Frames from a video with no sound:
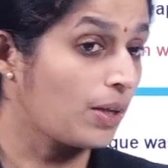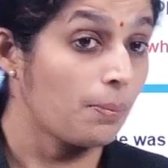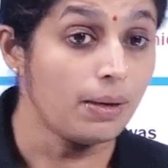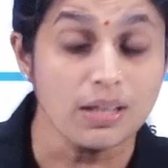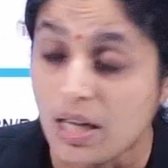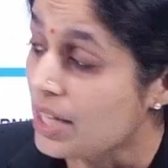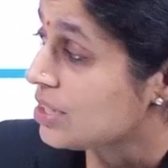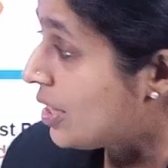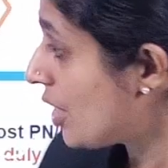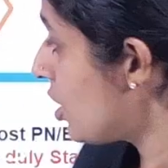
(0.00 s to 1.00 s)
but
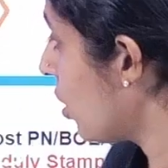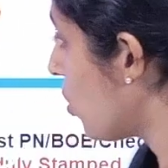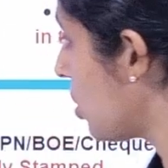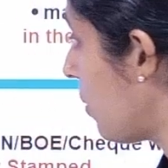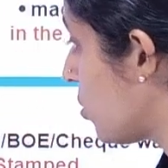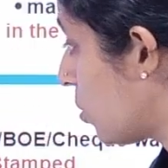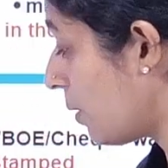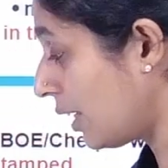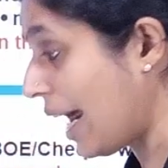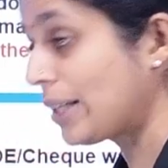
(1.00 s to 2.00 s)
such negotiable
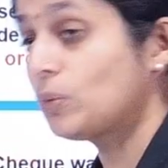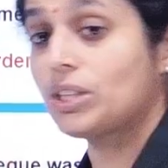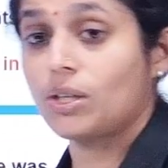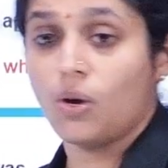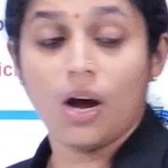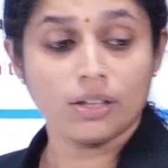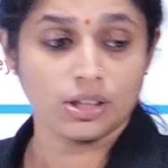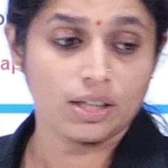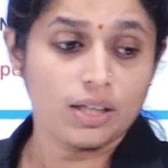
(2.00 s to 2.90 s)
instrument acts which are not